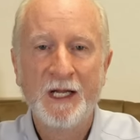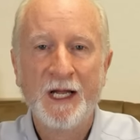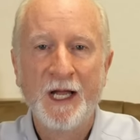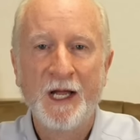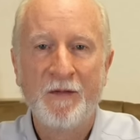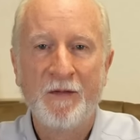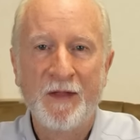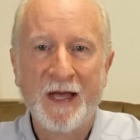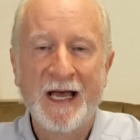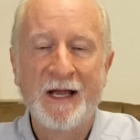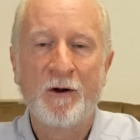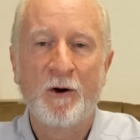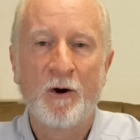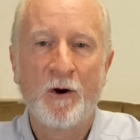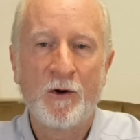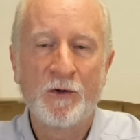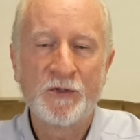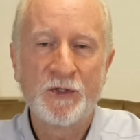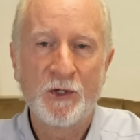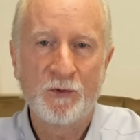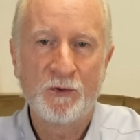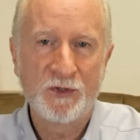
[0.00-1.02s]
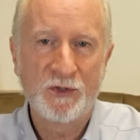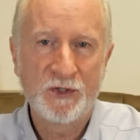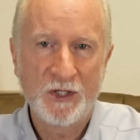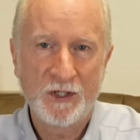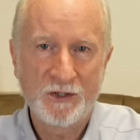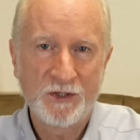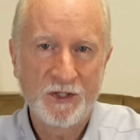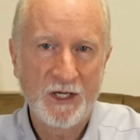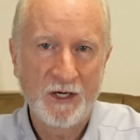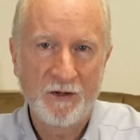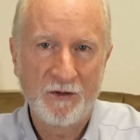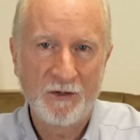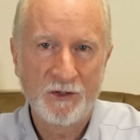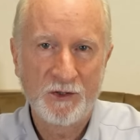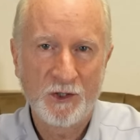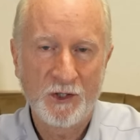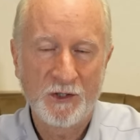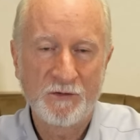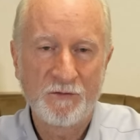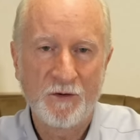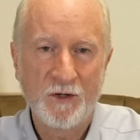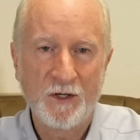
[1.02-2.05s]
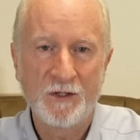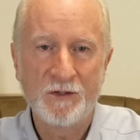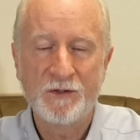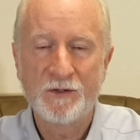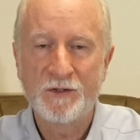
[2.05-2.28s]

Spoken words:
And that also sucks out of the trust fund.